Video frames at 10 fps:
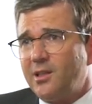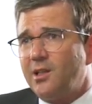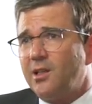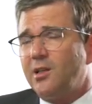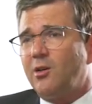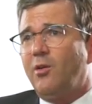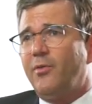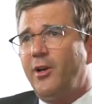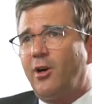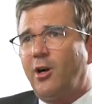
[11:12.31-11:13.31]
of
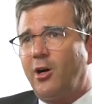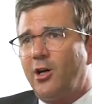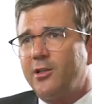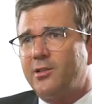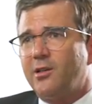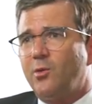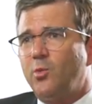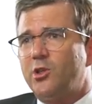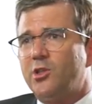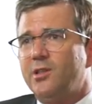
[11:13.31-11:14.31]
their heart, which